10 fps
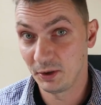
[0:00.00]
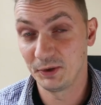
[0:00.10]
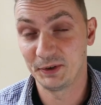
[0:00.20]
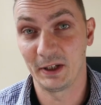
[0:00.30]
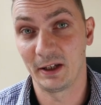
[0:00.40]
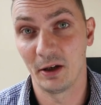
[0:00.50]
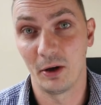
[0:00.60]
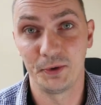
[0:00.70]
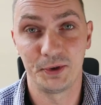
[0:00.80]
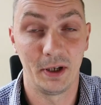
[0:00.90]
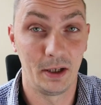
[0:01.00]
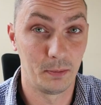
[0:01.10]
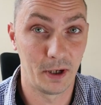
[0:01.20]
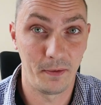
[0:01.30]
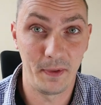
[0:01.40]
used sticky notes in
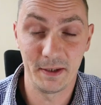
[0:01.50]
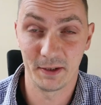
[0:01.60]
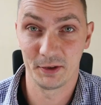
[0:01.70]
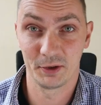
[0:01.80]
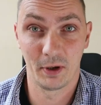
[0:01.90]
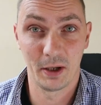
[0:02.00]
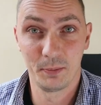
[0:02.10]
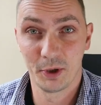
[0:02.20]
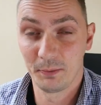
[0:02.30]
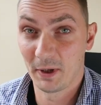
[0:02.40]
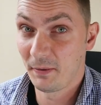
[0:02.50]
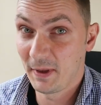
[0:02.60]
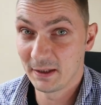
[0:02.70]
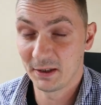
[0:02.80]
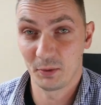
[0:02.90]
my thesis. So I brought my
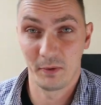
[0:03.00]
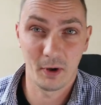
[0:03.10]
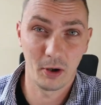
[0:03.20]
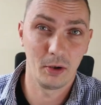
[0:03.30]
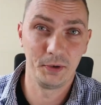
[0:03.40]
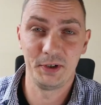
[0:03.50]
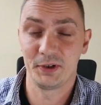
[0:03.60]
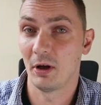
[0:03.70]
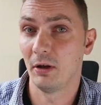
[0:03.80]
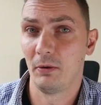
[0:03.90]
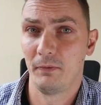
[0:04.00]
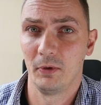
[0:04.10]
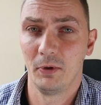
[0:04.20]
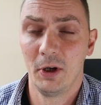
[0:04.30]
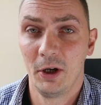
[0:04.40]
thesis with all these
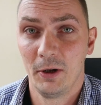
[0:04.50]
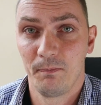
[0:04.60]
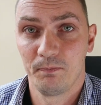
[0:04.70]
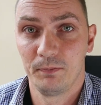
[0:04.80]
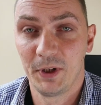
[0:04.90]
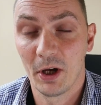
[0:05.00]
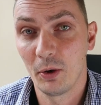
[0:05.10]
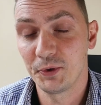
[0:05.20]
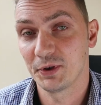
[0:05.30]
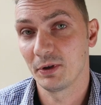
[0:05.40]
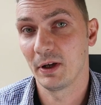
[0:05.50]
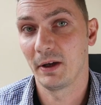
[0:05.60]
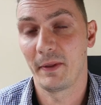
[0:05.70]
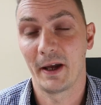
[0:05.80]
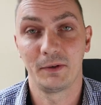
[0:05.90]
colorful notes
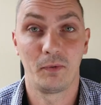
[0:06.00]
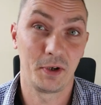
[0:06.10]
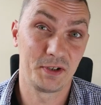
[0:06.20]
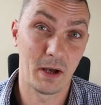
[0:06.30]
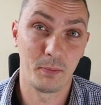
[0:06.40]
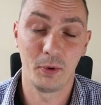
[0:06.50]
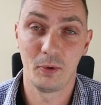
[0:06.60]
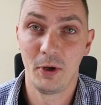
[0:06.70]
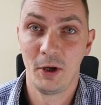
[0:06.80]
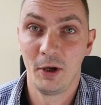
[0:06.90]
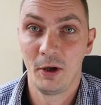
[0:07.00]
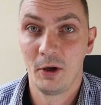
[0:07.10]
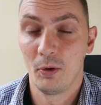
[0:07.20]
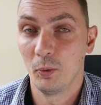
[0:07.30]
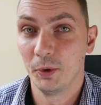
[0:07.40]
that, for example,
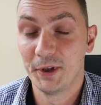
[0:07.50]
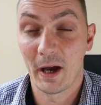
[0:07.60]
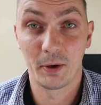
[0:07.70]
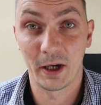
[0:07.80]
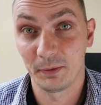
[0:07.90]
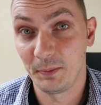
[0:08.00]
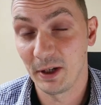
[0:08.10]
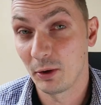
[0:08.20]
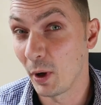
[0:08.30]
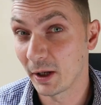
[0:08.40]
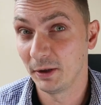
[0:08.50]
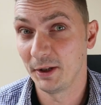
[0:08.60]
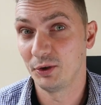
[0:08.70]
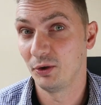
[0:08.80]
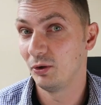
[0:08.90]
would direct me
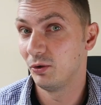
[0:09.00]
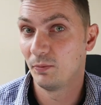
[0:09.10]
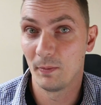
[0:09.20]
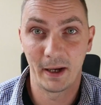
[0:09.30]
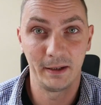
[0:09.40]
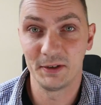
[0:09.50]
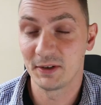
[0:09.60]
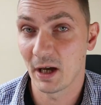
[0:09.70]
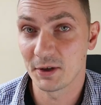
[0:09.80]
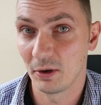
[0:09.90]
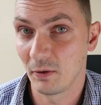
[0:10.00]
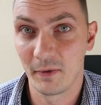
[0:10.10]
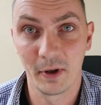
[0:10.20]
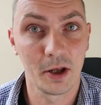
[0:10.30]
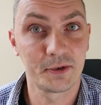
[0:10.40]
quickly to my discussion of
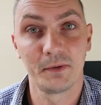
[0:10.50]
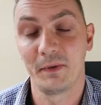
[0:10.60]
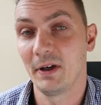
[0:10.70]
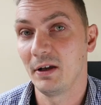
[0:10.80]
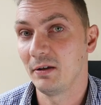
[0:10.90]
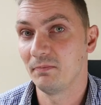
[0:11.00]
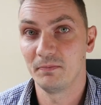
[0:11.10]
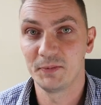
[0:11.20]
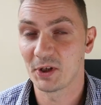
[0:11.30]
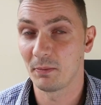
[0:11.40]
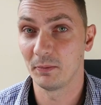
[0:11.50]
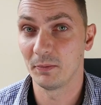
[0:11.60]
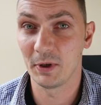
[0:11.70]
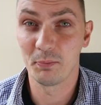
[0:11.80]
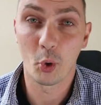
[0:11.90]
philosophy,
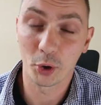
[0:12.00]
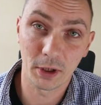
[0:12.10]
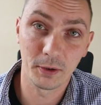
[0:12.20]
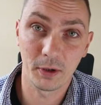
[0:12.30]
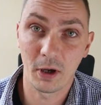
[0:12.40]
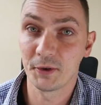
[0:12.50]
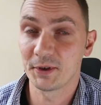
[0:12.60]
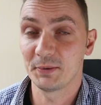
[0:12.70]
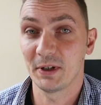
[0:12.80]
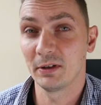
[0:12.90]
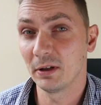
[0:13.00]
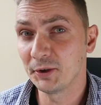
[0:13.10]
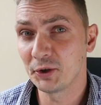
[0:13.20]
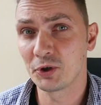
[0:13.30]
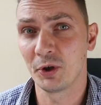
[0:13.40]
some important concepts in the
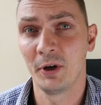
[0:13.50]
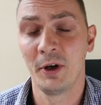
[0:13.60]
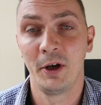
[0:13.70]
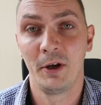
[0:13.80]
literature,